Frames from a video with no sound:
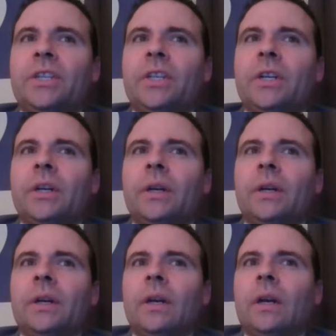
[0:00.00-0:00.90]

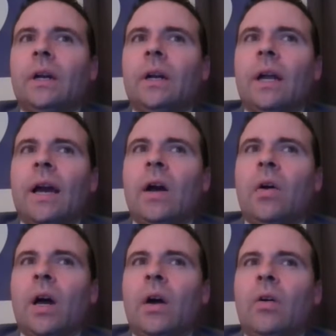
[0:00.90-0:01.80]
year,
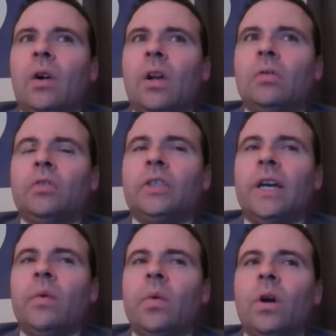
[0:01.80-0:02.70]
how close
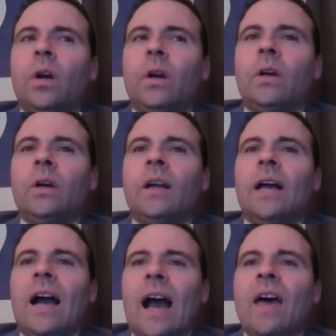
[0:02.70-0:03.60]
they were.
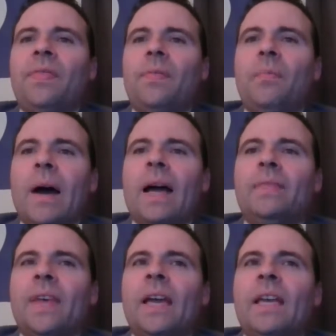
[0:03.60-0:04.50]

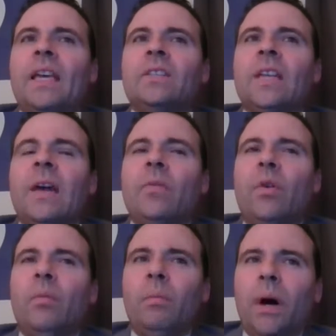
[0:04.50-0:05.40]
My thing is they
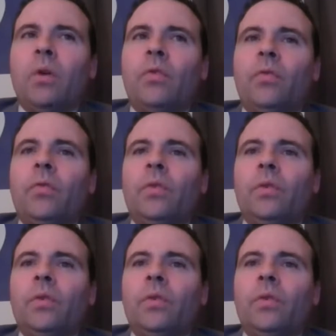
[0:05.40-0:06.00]
will both